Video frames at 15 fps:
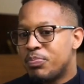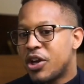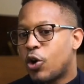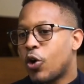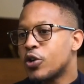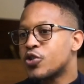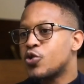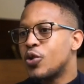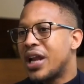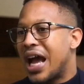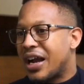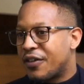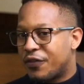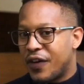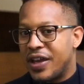because you
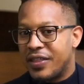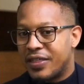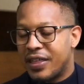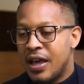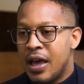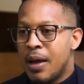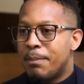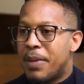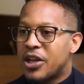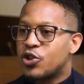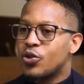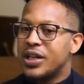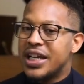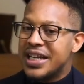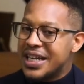lack faith.
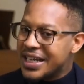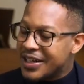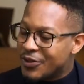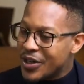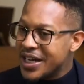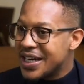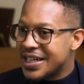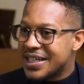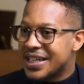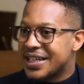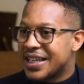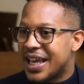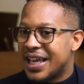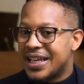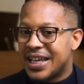But you read it, read it
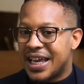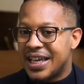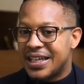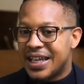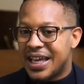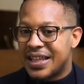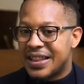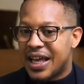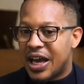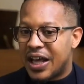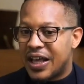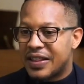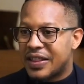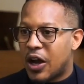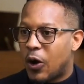in, in, in, in,
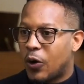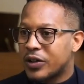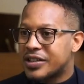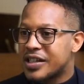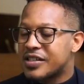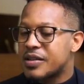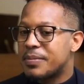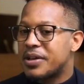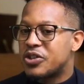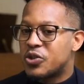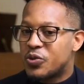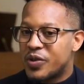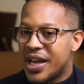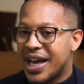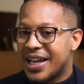the, in the Old Testament,
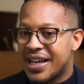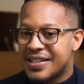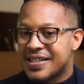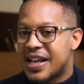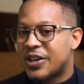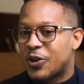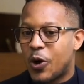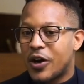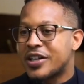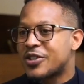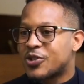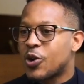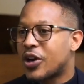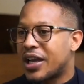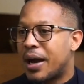you realize that God
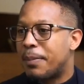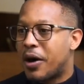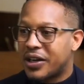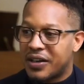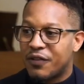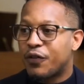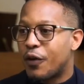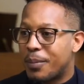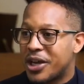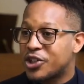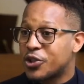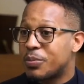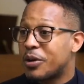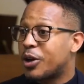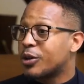is talking about
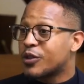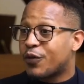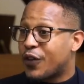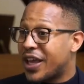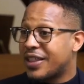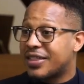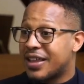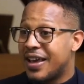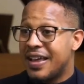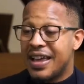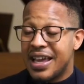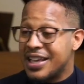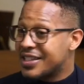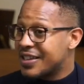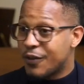information because faith
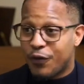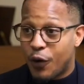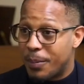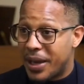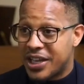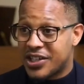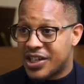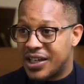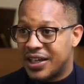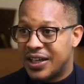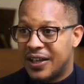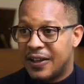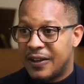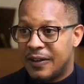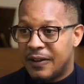is information.
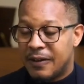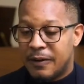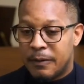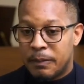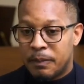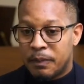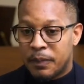Mm.